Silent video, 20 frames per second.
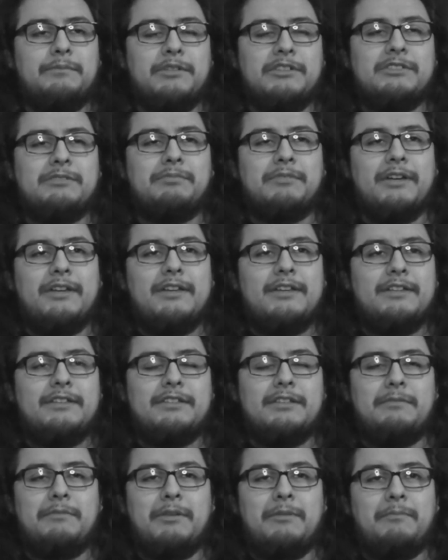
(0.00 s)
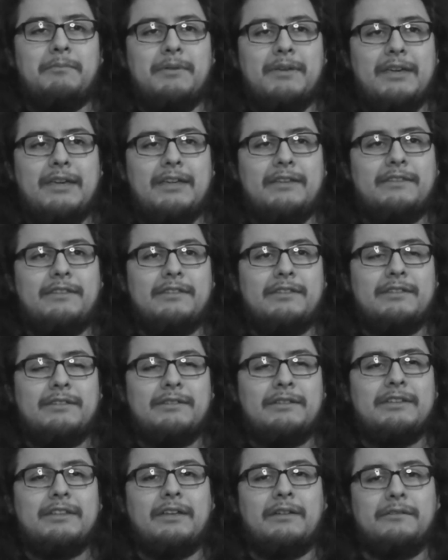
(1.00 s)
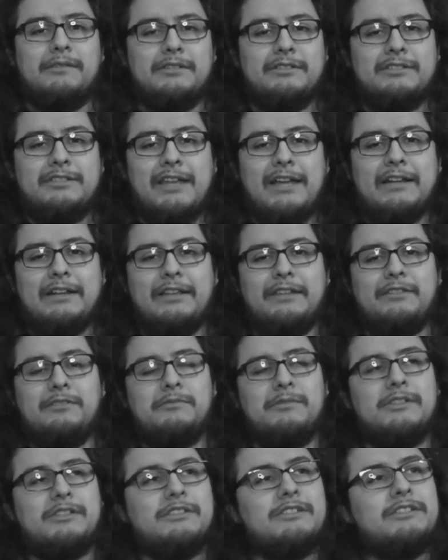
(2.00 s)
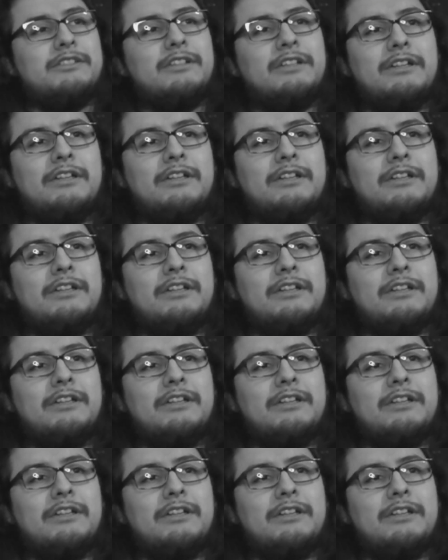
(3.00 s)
Birds of Prey, it's going to be a bit, because I don't want to stagnate too much.